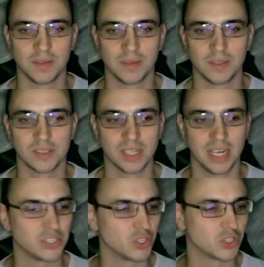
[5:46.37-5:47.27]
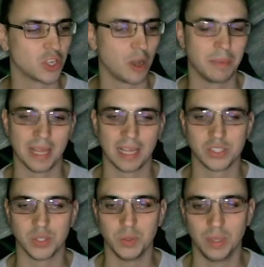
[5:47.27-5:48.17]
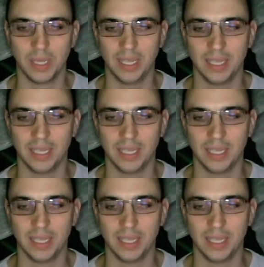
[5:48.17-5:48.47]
So let's just copy that to here.